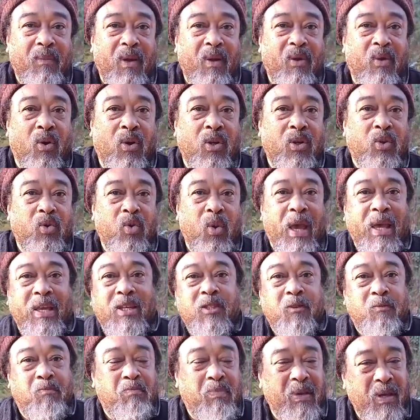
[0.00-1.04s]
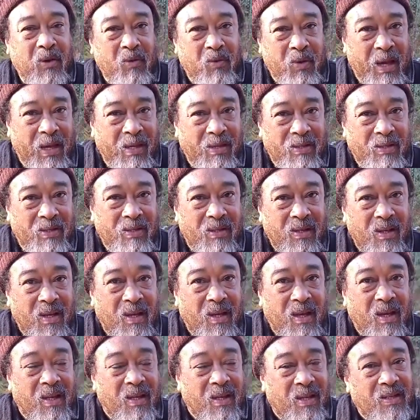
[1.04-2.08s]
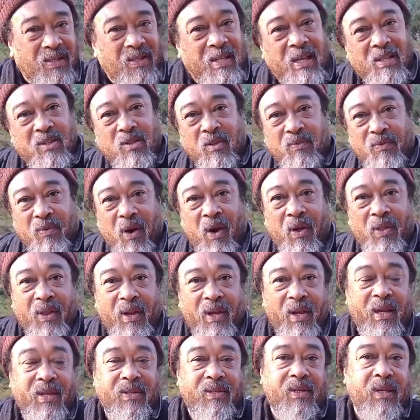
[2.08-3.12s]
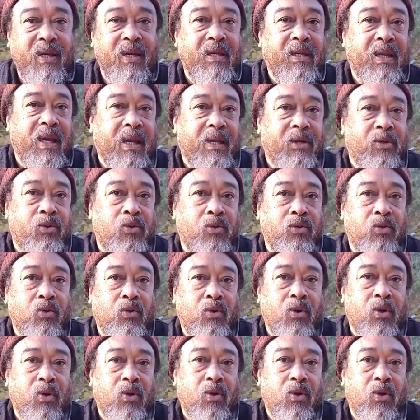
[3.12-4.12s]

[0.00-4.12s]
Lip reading: In order to experience the sense of otherness, it had to